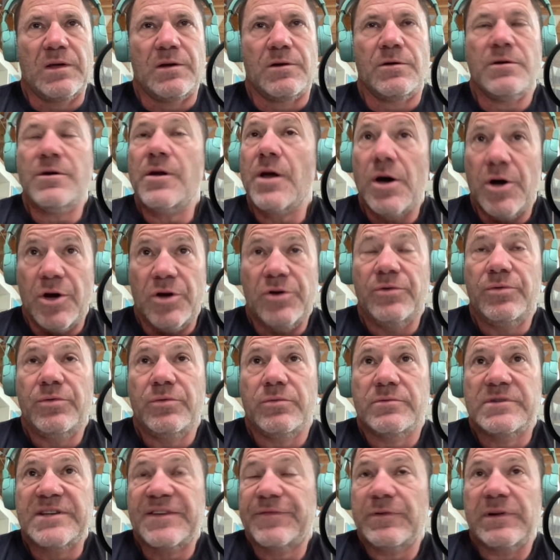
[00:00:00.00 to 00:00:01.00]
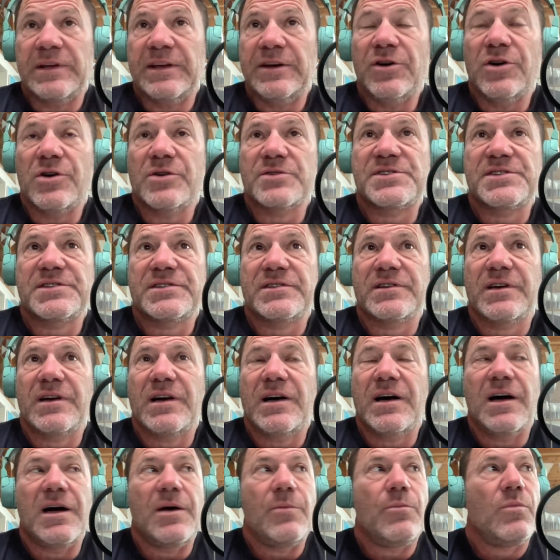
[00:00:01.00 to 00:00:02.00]
No, definitely not.
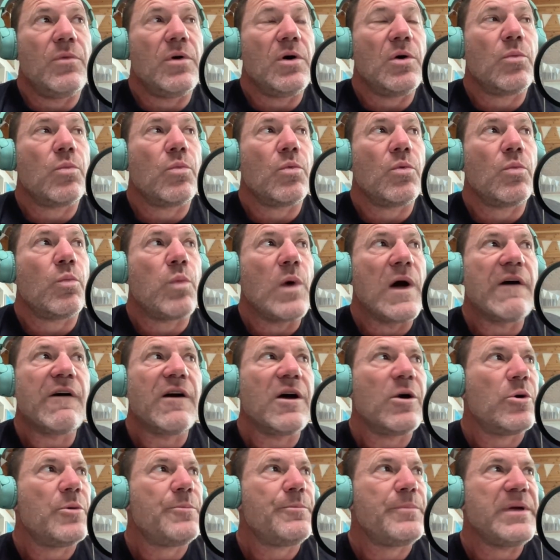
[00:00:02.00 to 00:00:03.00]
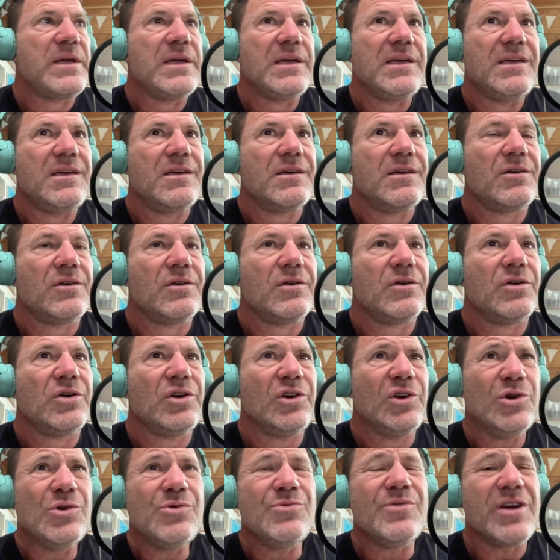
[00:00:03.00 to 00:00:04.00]
Where I would be,
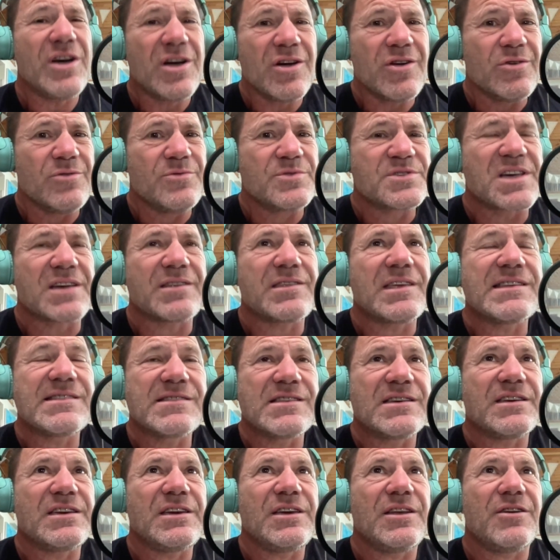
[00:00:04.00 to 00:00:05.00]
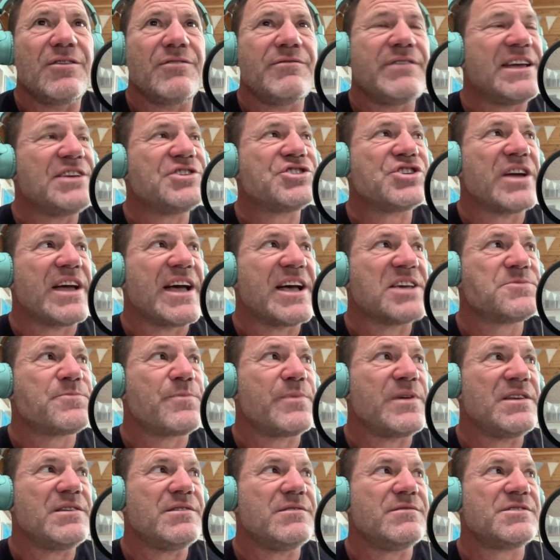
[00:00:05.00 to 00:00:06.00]
who knows? I think that nature has
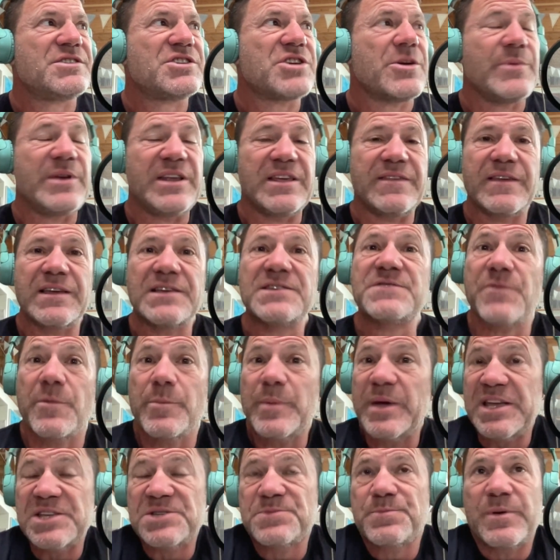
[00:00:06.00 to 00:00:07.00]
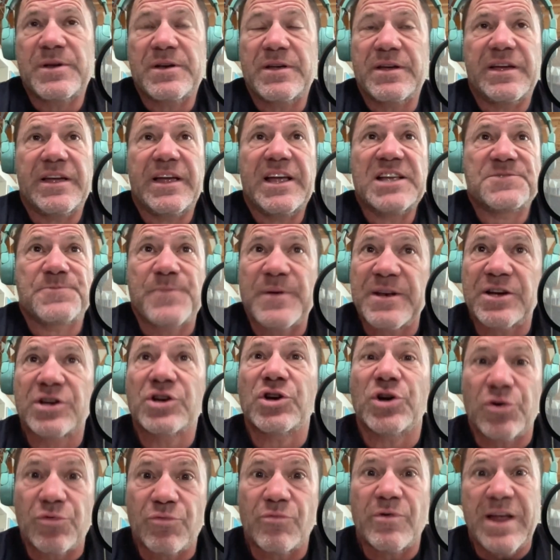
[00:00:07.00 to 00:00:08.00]
been so many things for me. It's been a
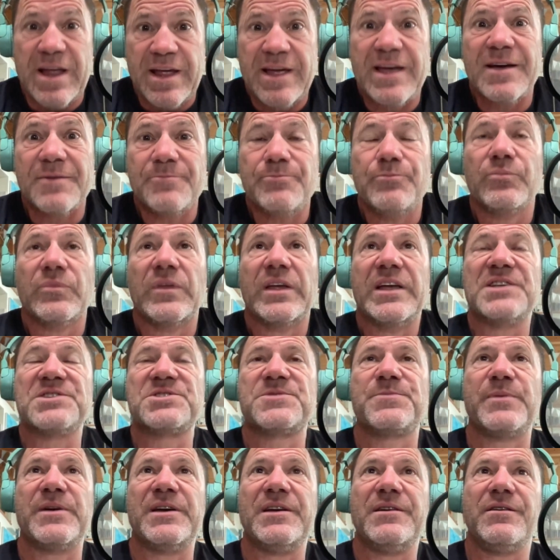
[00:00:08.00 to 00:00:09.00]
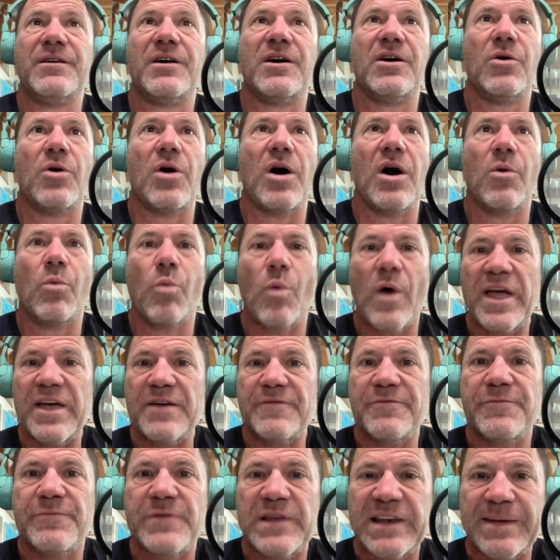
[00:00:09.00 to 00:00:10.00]
career. It's been a way
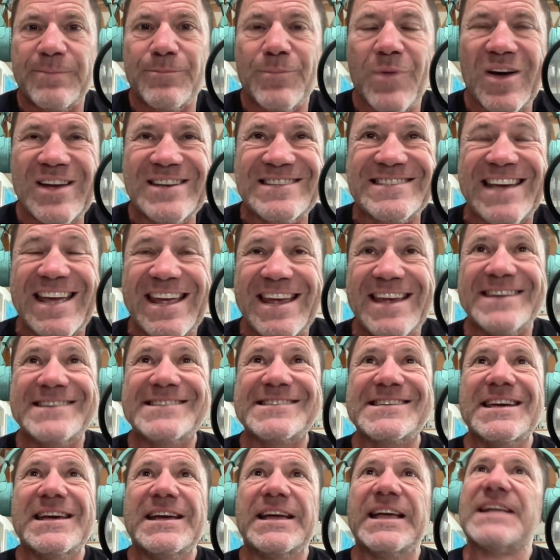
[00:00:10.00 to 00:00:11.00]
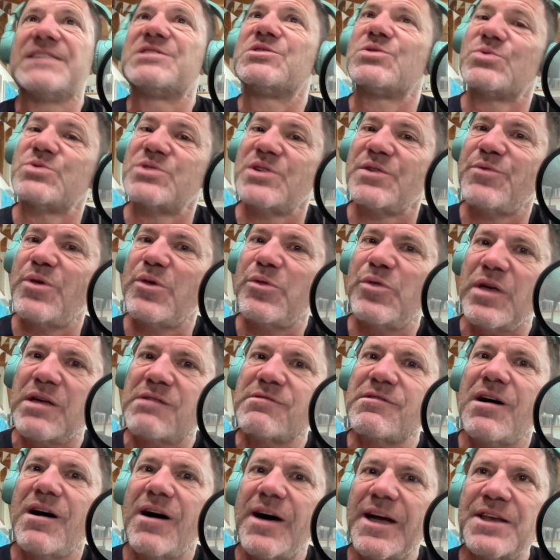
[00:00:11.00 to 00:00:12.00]
of filling my days. It's also the thing
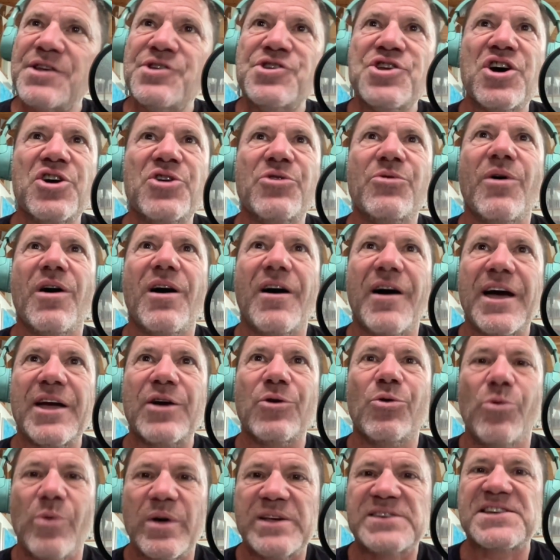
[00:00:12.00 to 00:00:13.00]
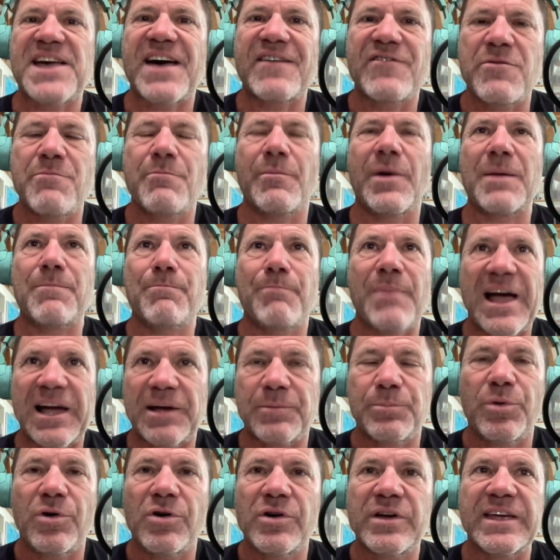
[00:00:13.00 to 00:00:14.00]
that I know I always have in my
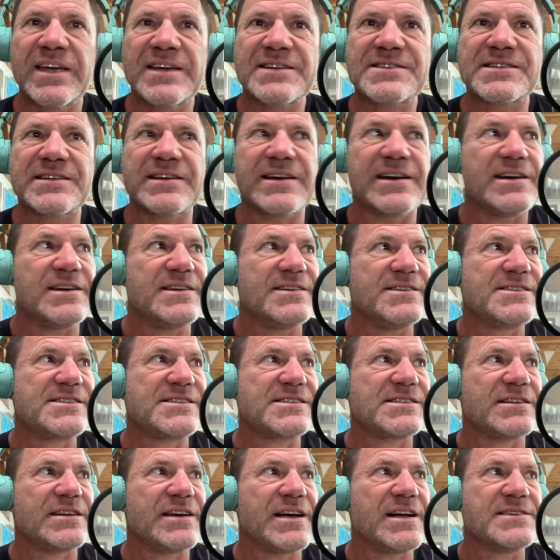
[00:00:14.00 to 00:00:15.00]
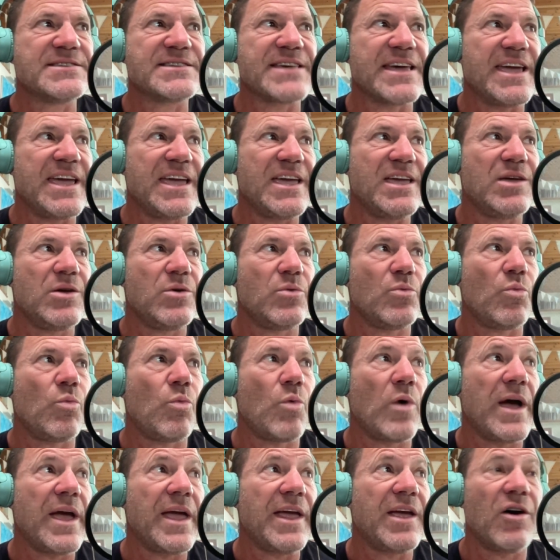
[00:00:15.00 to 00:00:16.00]
back pocket as a
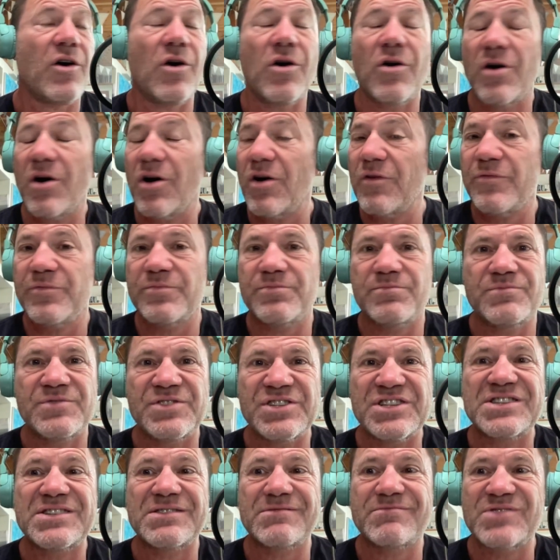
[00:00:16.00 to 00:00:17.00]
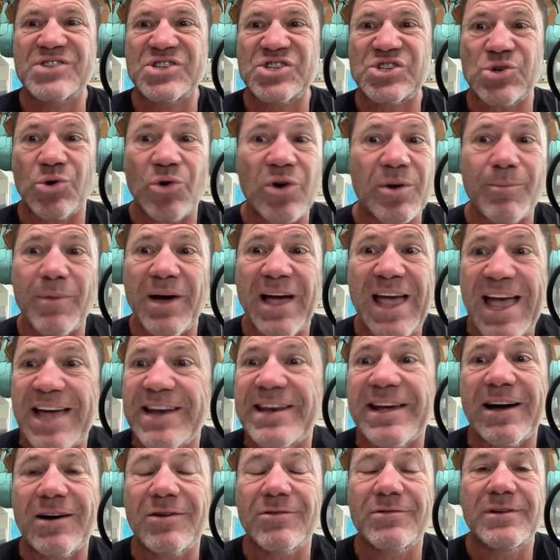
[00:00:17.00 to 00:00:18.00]
way of just sorting my head
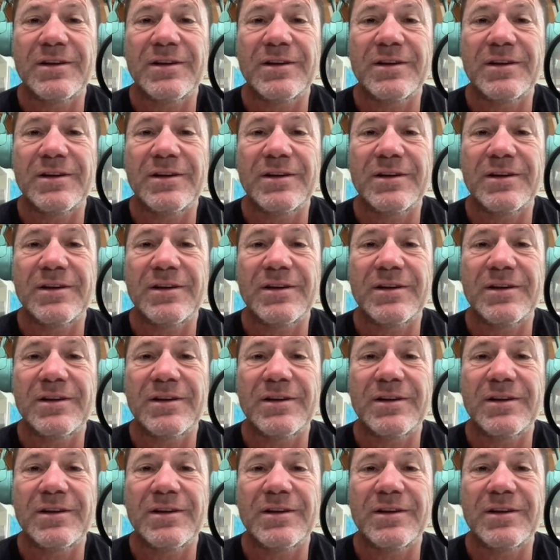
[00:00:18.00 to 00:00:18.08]
out.